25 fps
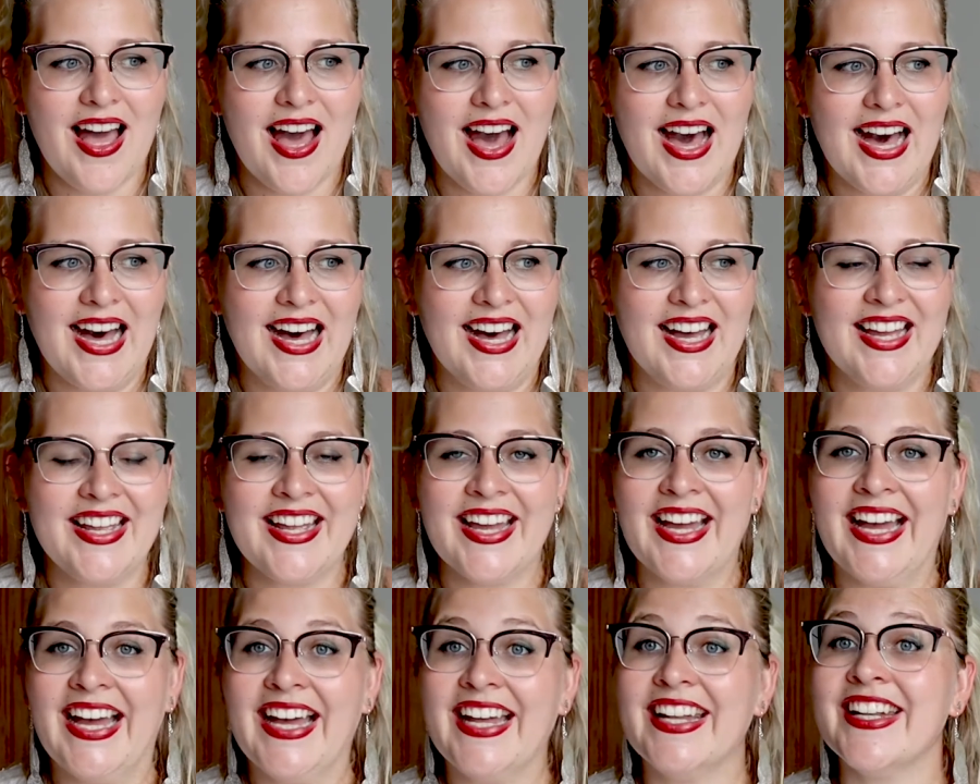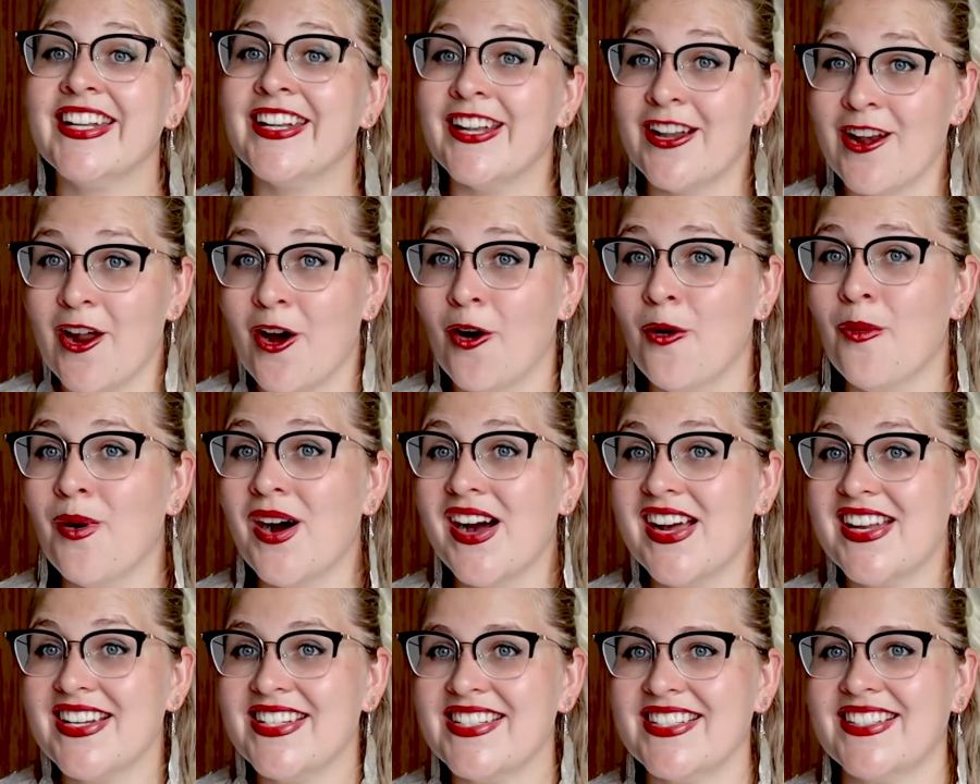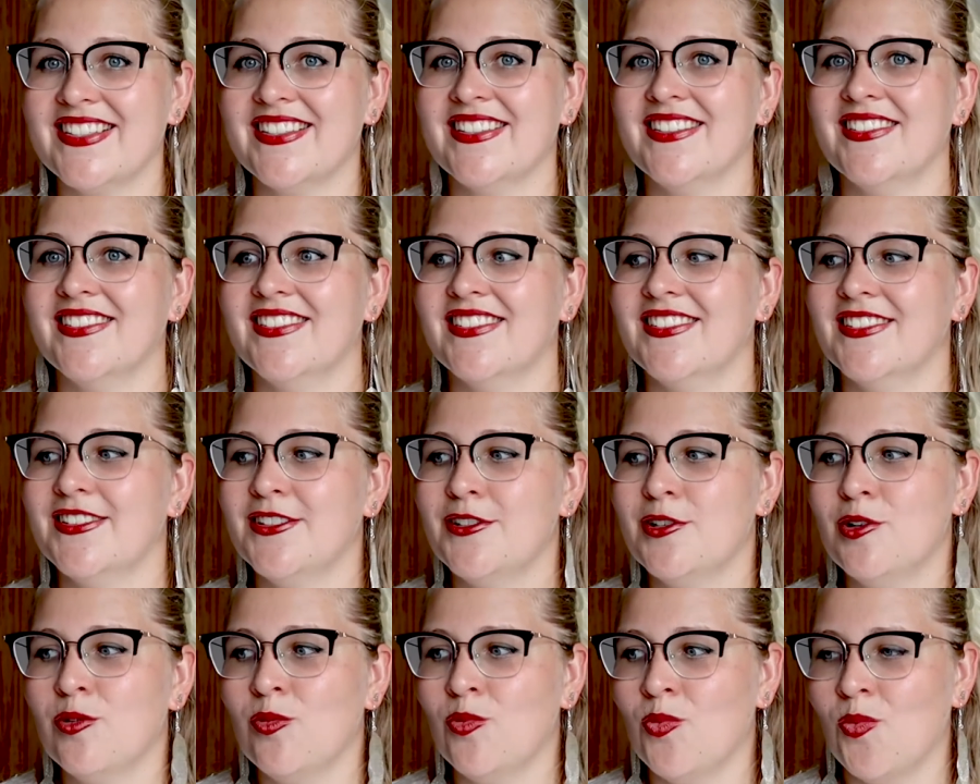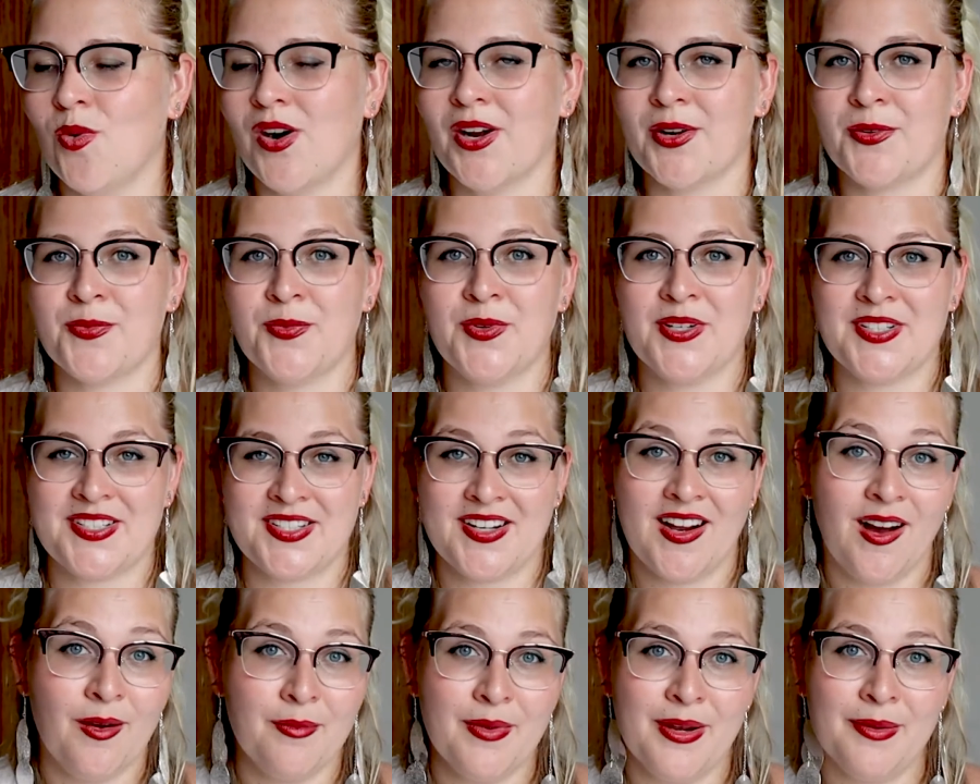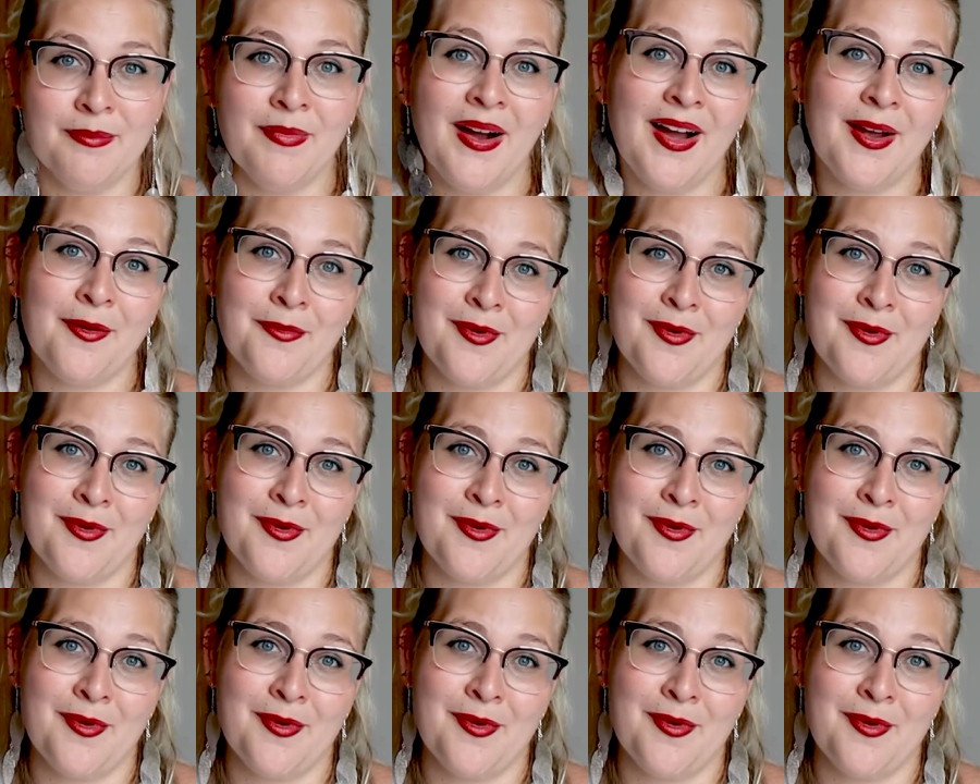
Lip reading: I had no idea what was coming my